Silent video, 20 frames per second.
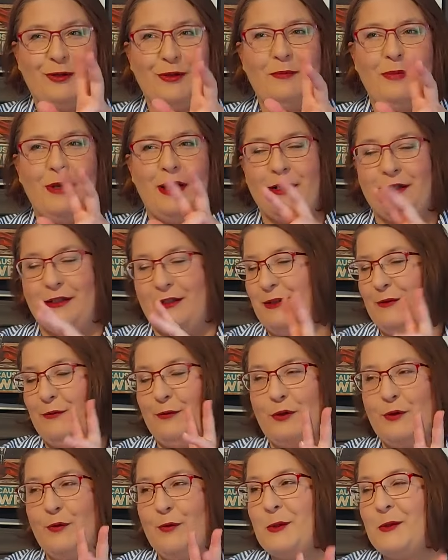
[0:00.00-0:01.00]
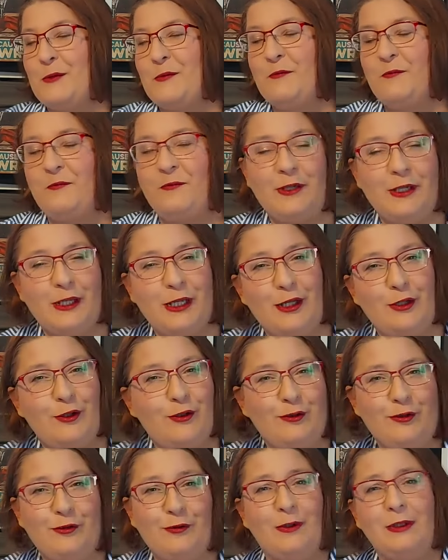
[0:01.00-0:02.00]
parts, which was very
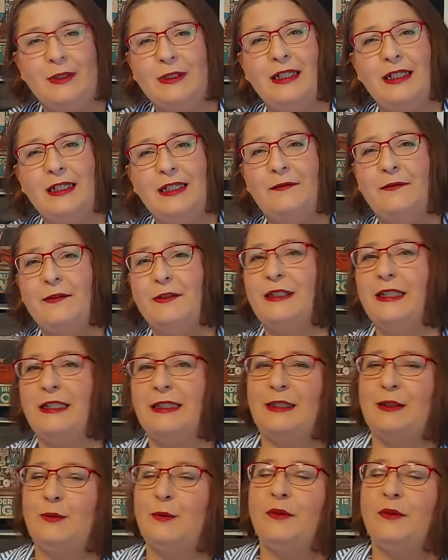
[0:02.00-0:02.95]
unusual. I never done it